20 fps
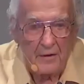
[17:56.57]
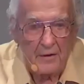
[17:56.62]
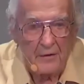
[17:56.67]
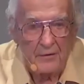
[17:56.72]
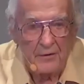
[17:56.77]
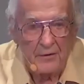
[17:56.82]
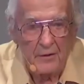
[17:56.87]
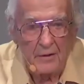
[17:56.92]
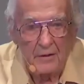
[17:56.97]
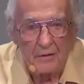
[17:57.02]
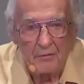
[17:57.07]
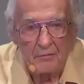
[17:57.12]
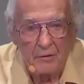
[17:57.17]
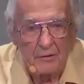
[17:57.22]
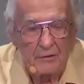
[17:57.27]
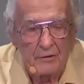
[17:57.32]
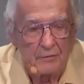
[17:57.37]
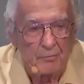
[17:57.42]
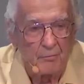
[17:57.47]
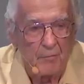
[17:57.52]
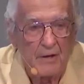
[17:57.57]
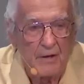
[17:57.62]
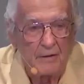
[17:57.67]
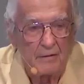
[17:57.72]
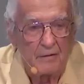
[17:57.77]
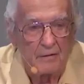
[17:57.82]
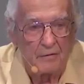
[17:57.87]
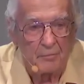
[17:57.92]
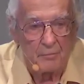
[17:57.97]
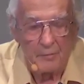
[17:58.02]
Another thing which
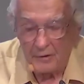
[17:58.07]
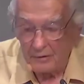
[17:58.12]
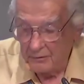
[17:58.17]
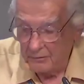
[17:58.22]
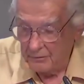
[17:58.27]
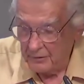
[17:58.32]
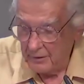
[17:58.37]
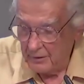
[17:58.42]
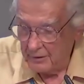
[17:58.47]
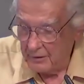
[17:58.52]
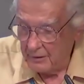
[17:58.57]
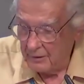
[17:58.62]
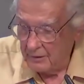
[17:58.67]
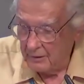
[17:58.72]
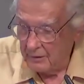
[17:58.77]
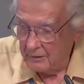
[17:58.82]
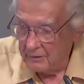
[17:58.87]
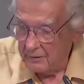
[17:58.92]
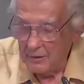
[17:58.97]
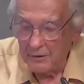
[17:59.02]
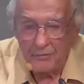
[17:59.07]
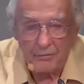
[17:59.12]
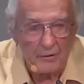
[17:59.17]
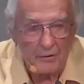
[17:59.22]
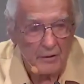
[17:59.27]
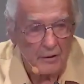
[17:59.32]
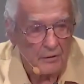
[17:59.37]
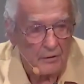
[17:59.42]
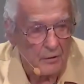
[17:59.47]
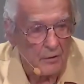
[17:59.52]
amazes me really is
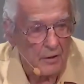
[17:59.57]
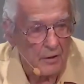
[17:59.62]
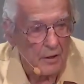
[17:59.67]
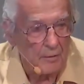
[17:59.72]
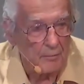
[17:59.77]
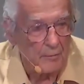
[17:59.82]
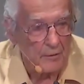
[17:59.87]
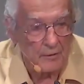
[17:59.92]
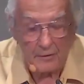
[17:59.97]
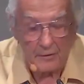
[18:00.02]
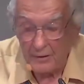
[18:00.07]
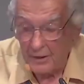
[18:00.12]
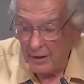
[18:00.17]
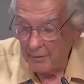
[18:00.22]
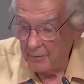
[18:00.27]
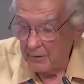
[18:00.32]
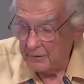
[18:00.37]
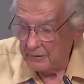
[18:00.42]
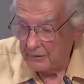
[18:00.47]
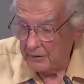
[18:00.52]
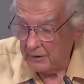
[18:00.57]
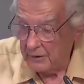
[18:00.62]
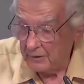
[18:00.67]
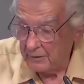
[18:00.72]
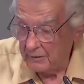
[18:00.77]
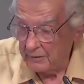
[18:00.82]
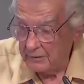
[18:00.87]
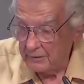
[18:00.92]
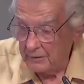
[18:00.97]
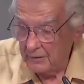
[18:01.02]
that when they talk about climate
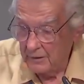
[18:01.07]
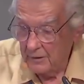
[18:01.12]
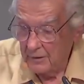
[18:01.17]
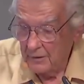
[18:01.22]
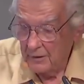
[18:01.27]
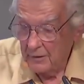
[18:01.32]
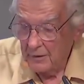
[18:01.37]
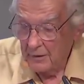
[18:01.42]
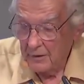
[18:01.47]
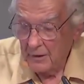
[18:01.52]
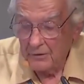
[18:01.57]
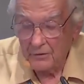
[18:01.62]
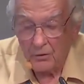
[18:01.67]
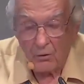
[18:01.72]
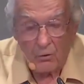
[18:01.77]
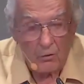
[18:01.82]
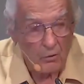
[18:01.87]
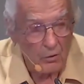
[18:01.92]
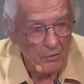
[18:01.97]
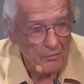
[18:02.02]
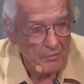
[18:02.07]
change, it's